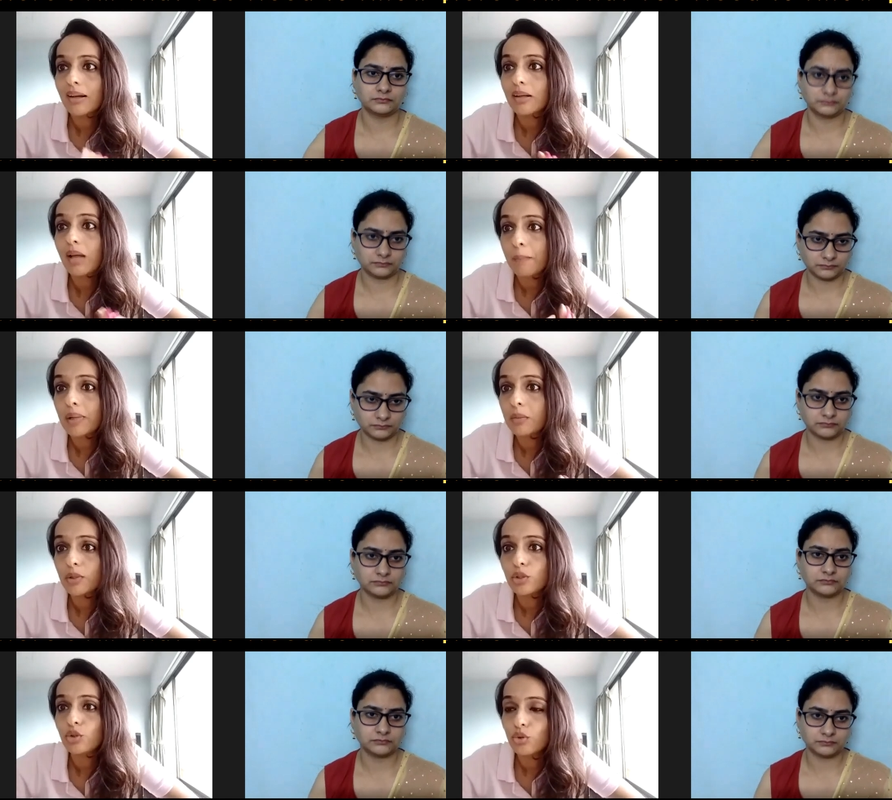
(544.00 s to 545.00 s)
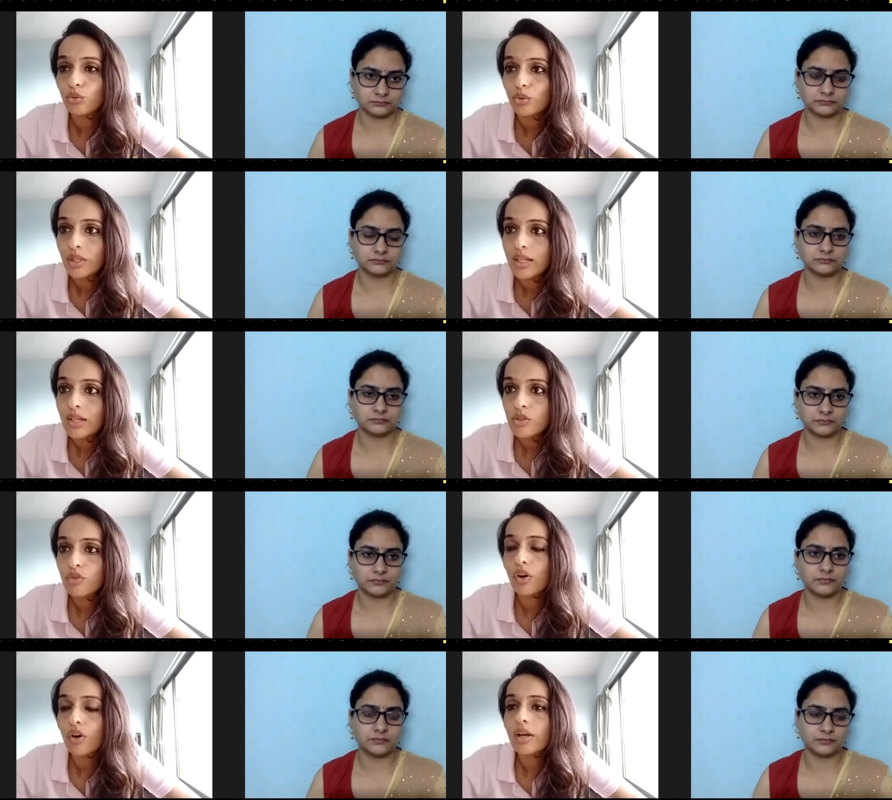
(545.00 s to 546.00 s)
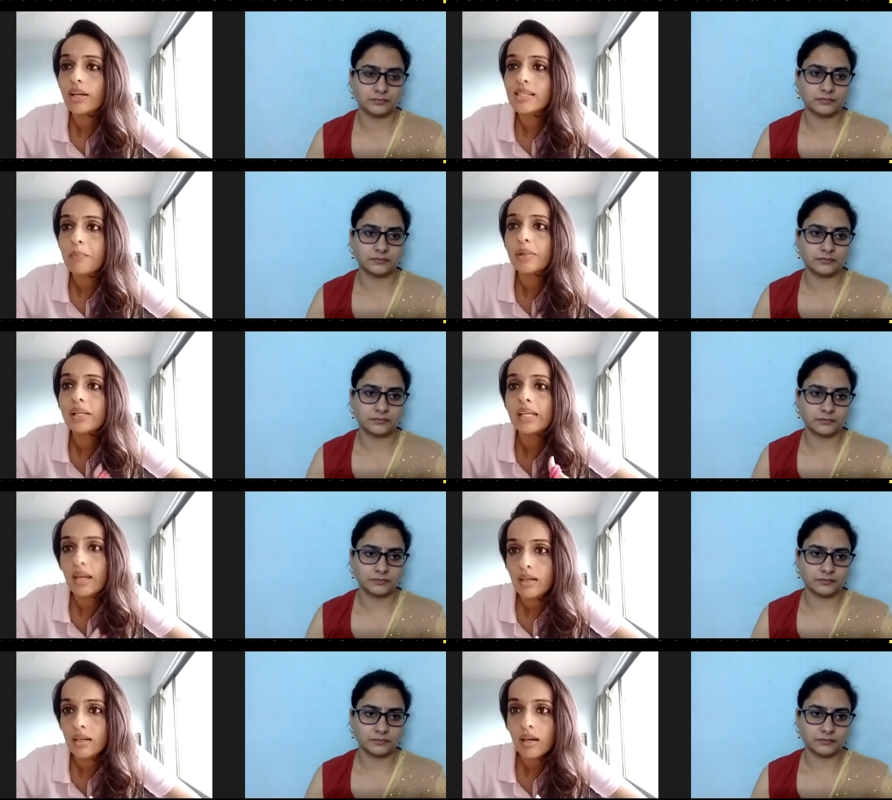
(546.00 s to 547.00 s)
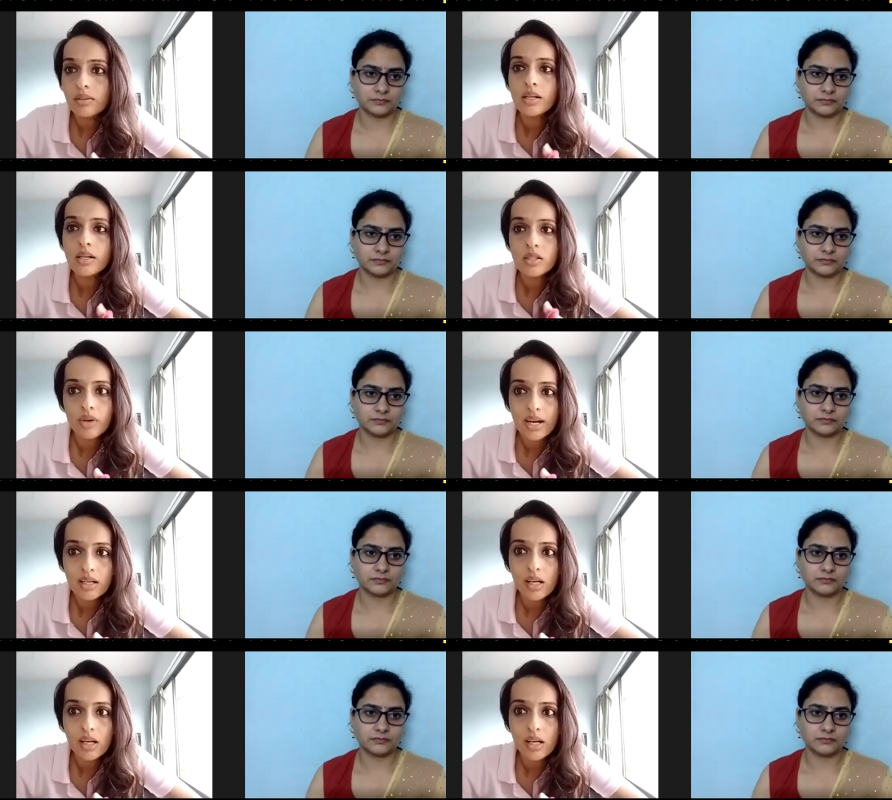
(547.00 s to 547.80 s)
Speaker 1: applicable to you so for example in india there is right